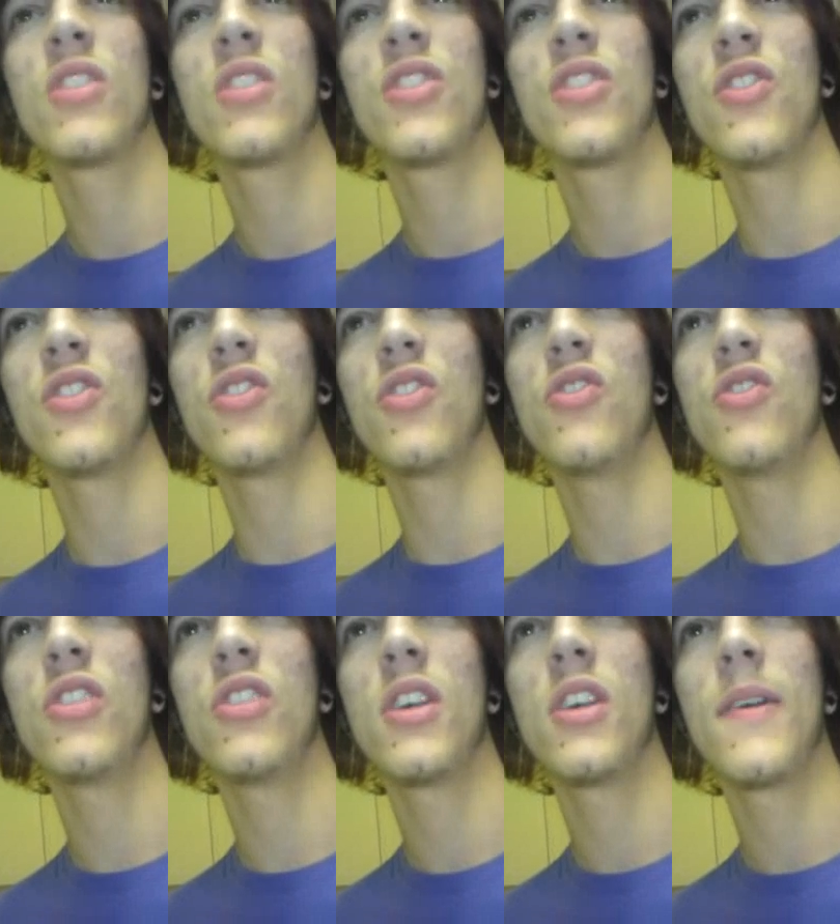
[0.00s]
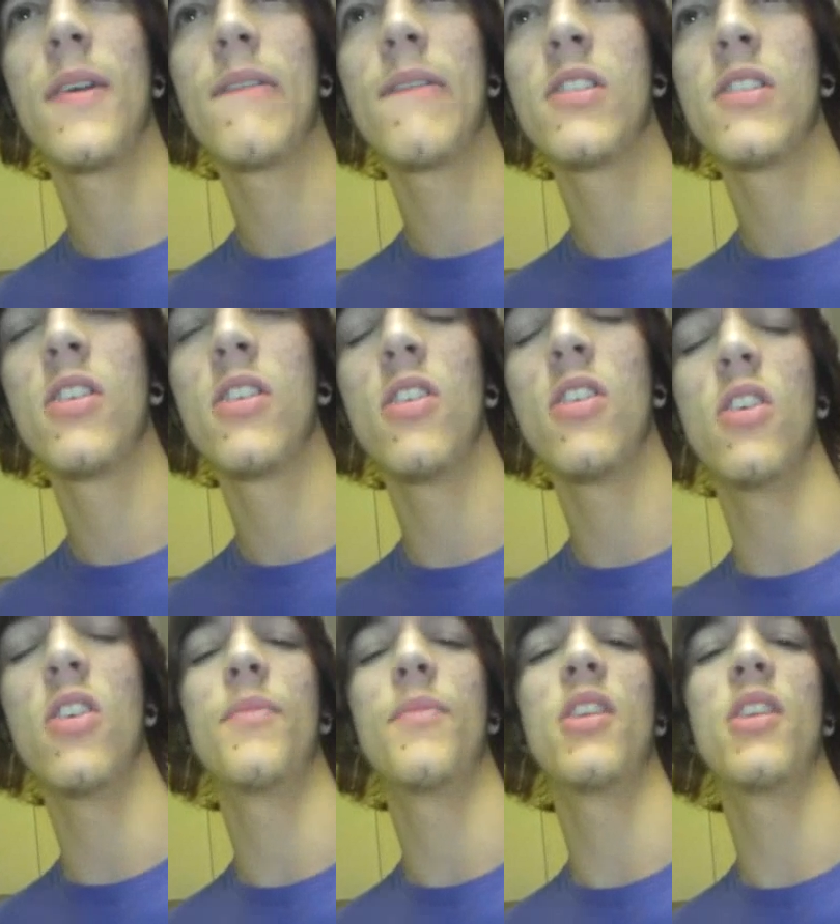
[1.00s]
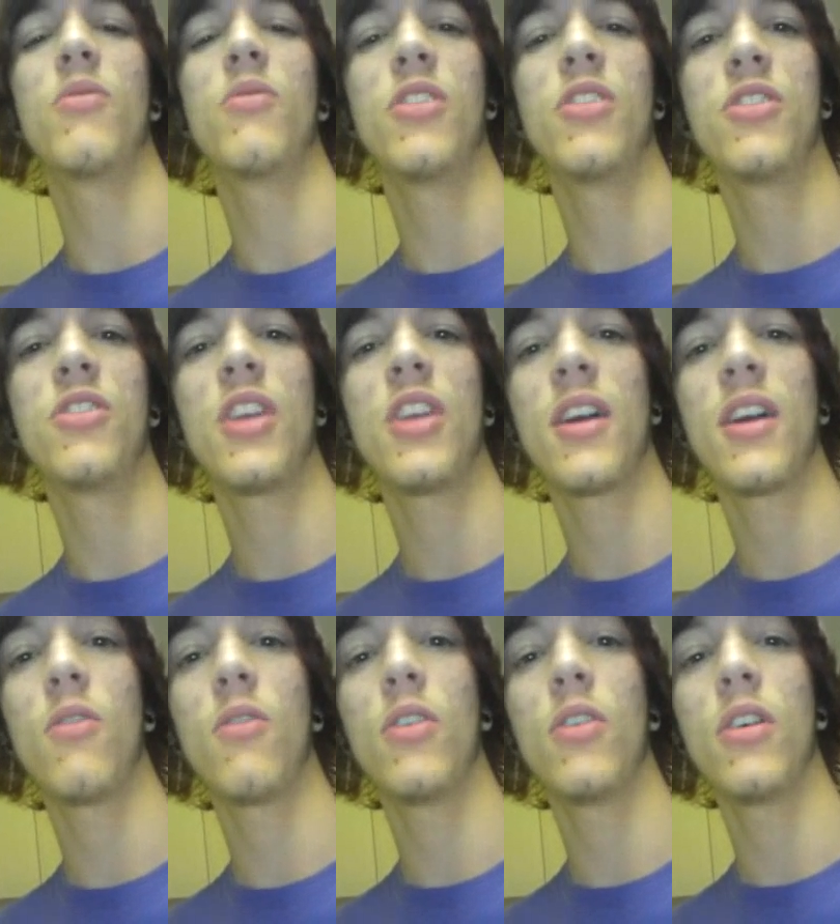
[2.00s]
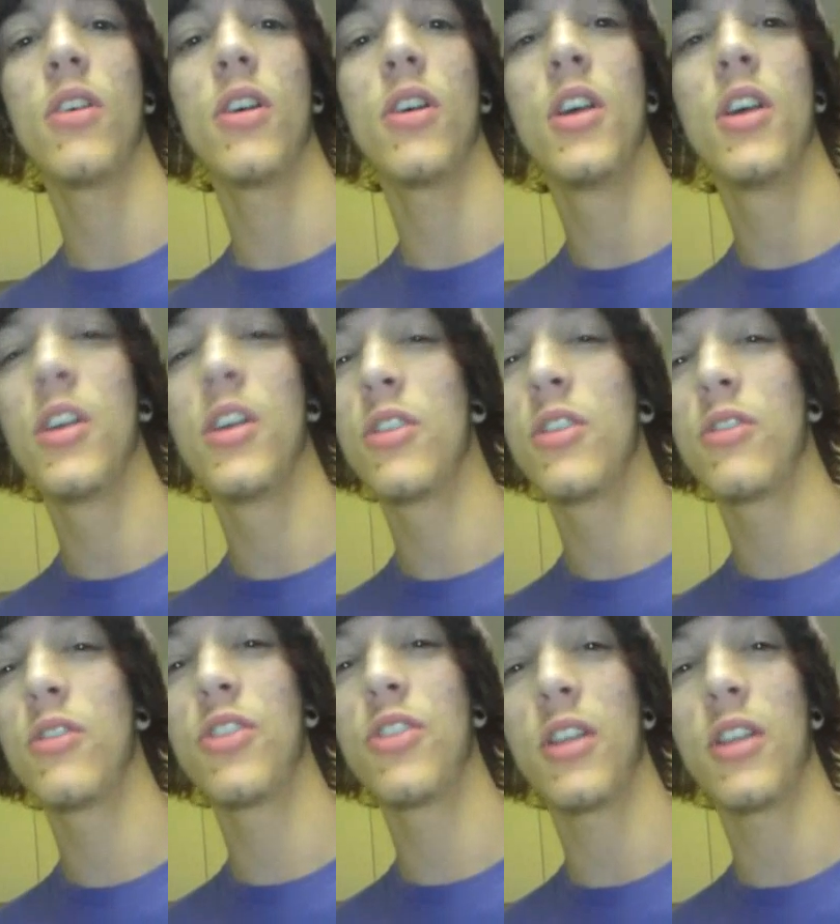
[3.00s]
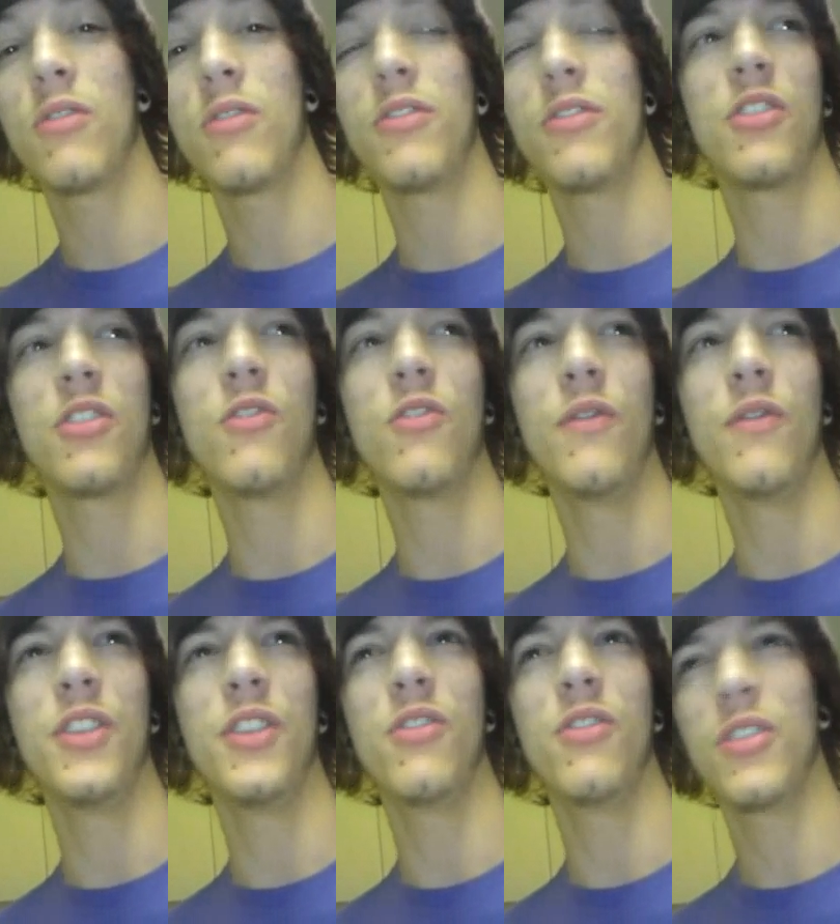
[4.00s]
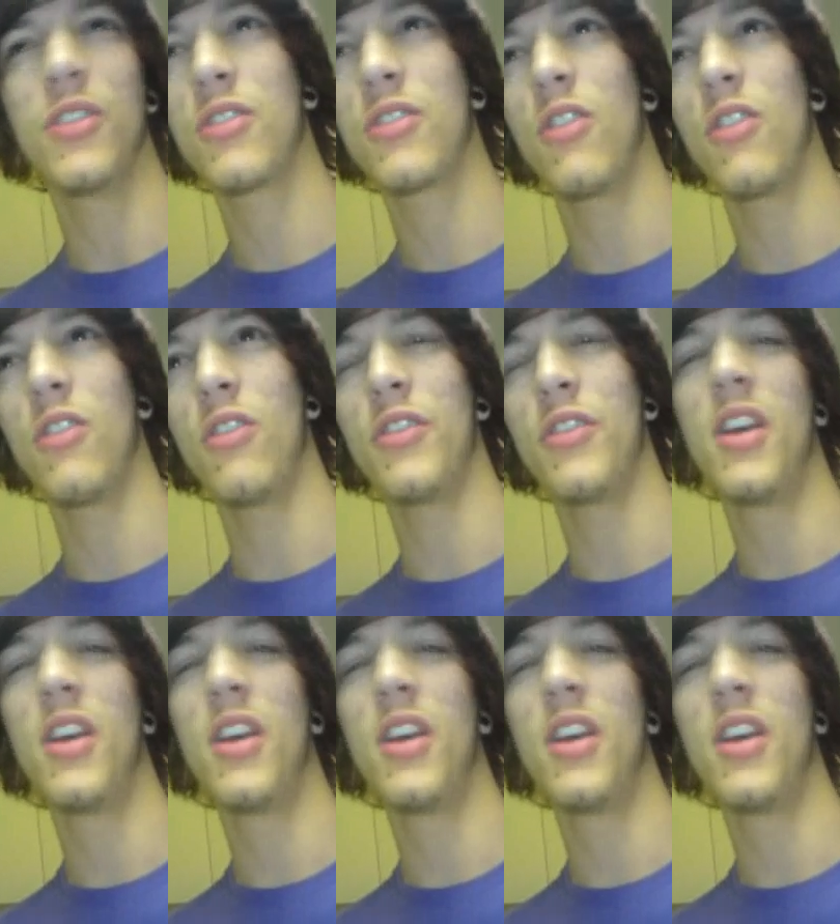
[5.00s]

it's all good. Oh, and I wanted to check out. Uh, channel. There's a cool video. It's called